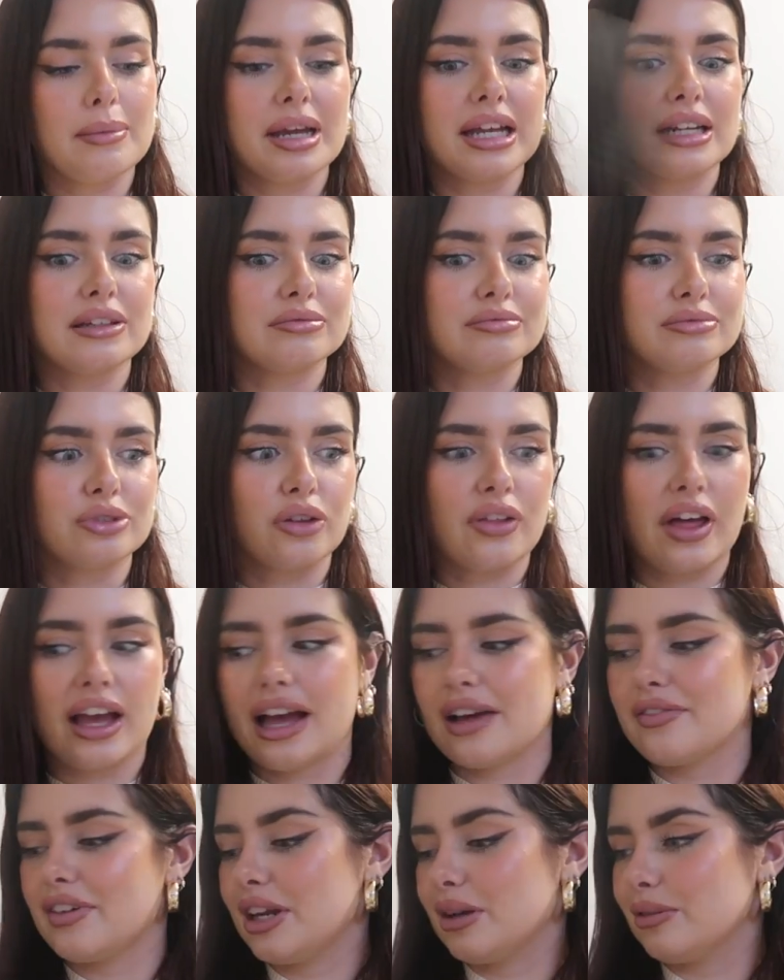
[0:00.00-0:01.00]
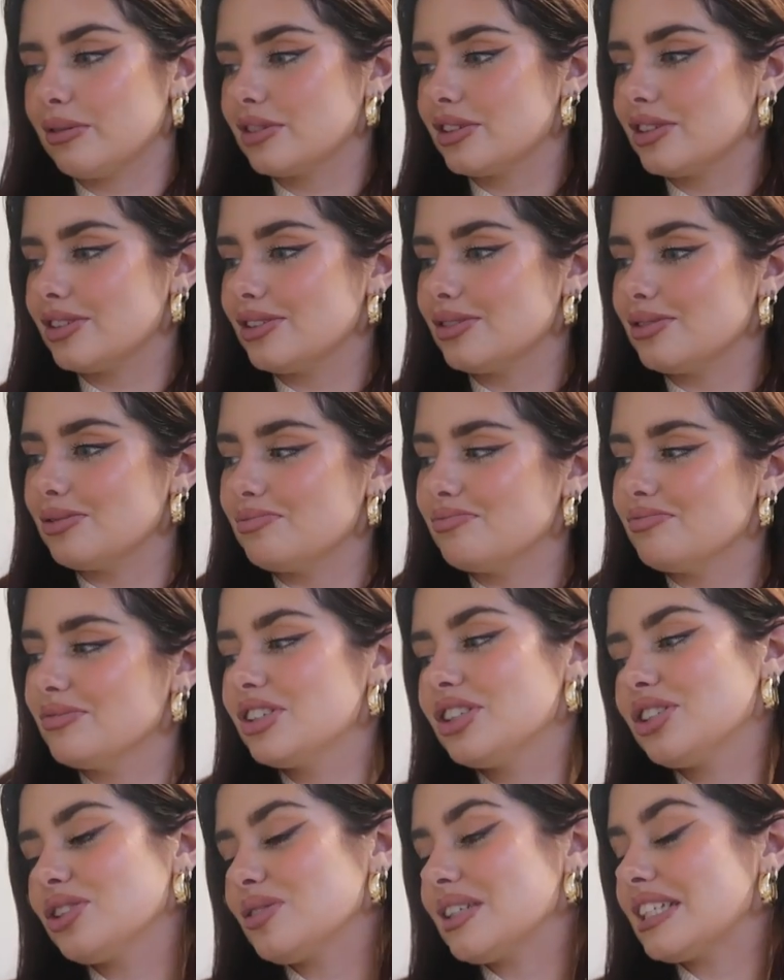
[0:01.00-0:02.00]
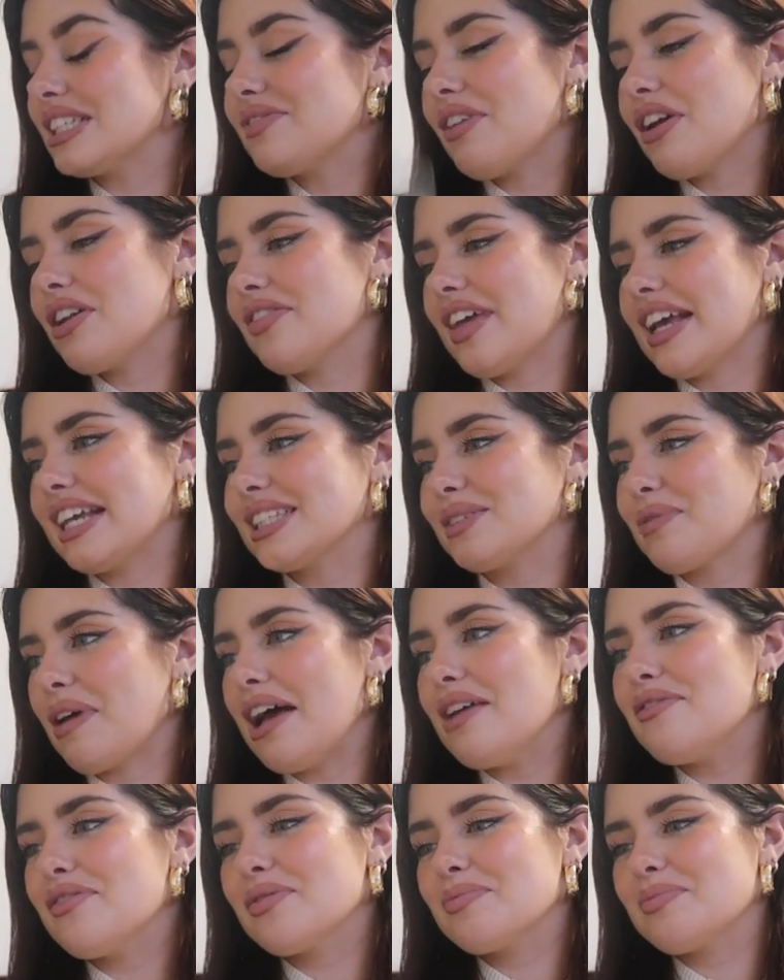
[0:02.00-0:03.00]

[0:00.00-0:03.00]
I mean, not that I have anyone to do these fun things with,